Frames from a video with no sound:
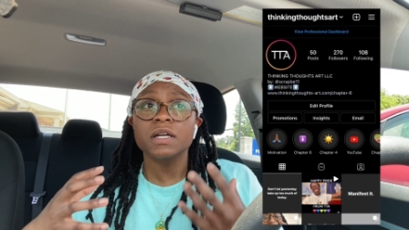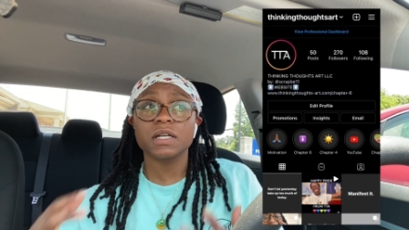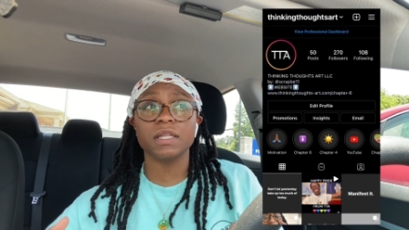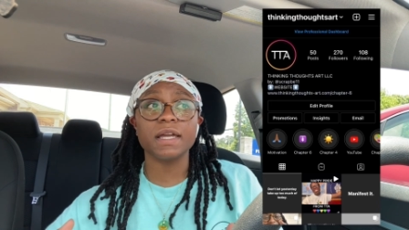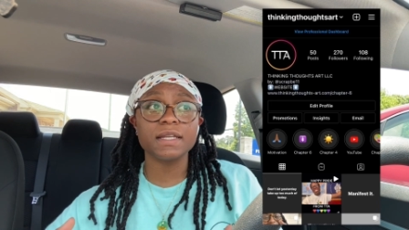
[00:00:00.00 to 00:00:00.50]

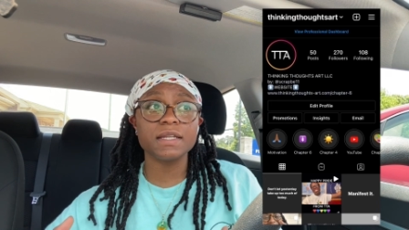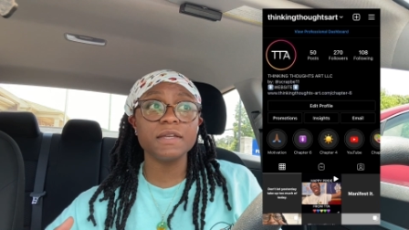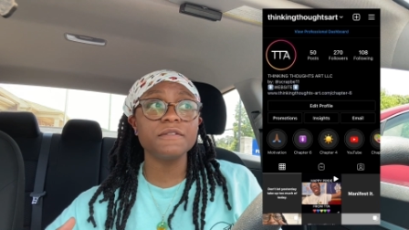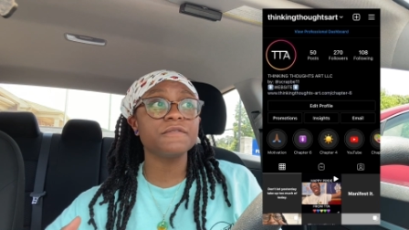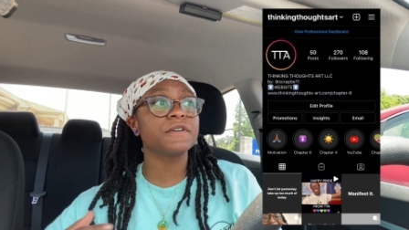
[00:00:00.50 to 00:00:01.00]

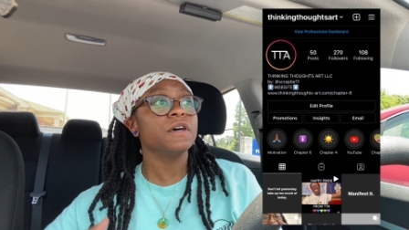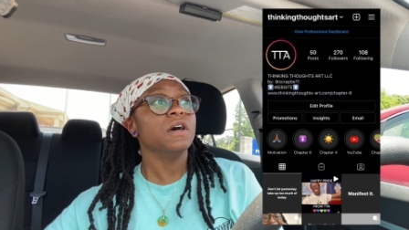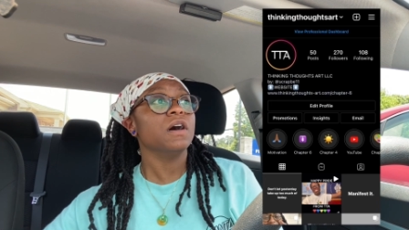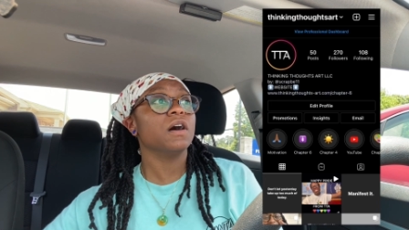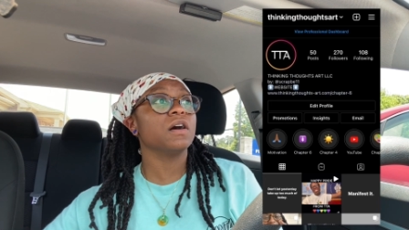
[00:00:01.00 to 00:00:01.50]
collective.
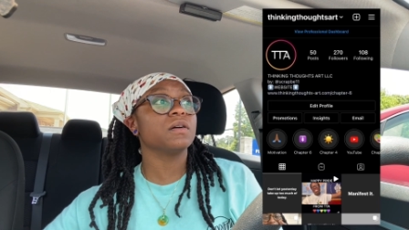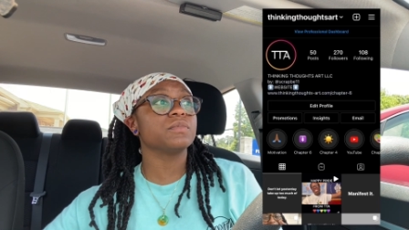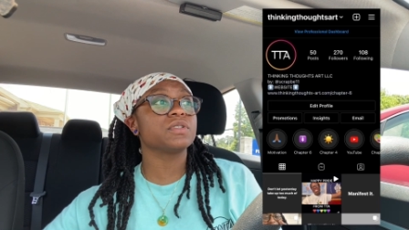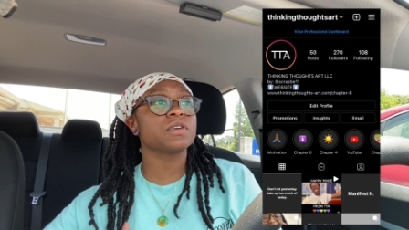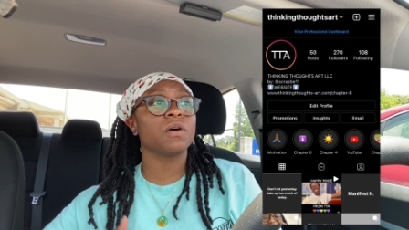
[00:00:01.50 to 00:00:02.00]
Um,
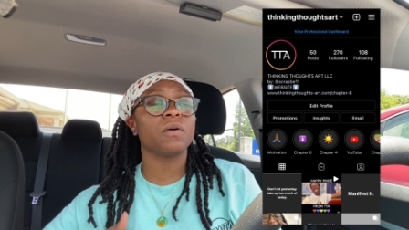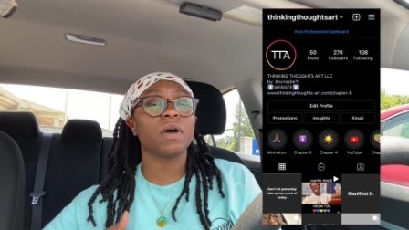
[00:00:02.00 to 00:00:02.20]
so